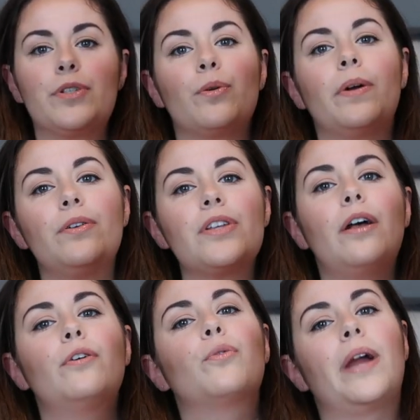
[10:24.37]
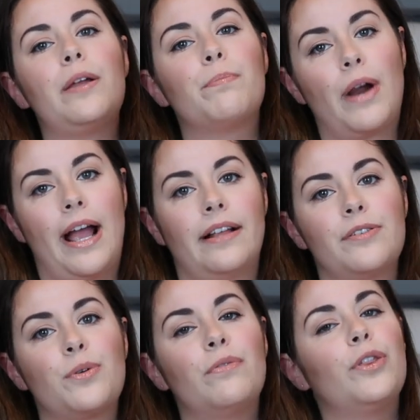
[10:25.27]
Sorel's a great
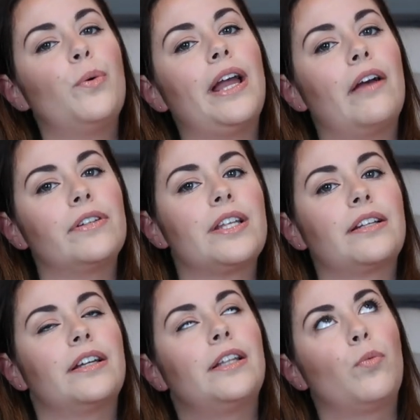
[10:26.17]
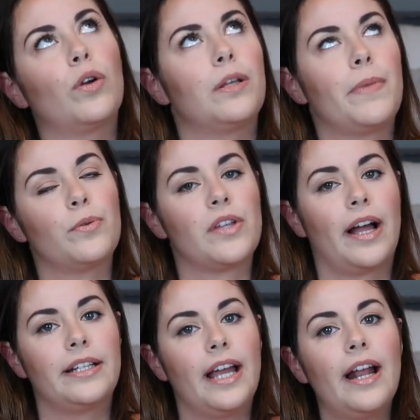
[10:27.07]
brand, so even though I haven't technically worn them
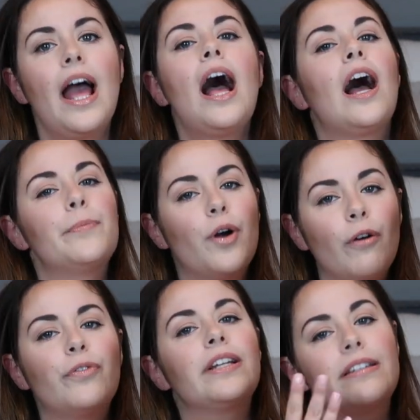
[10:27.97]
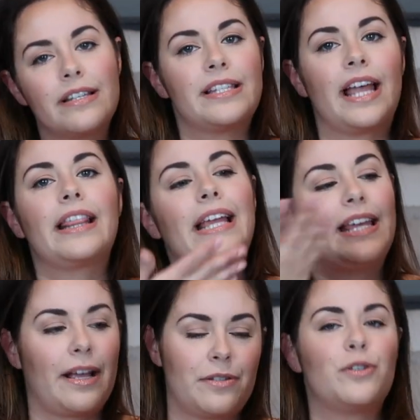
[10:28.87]
outside yet, I'm confident to say that
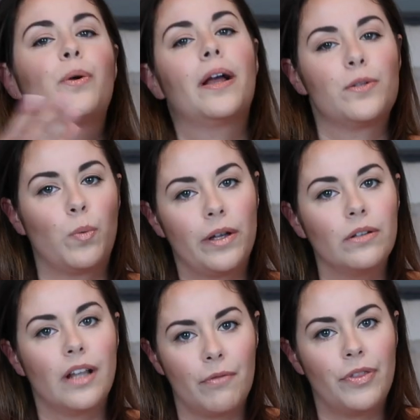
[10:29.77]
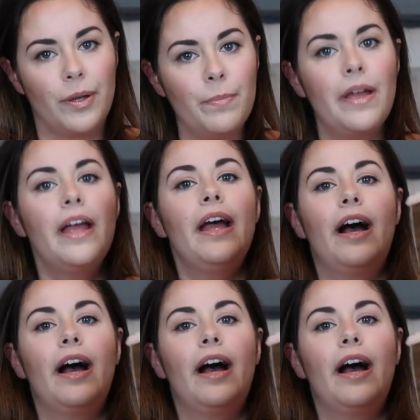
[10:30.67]
yes, you guys will love them,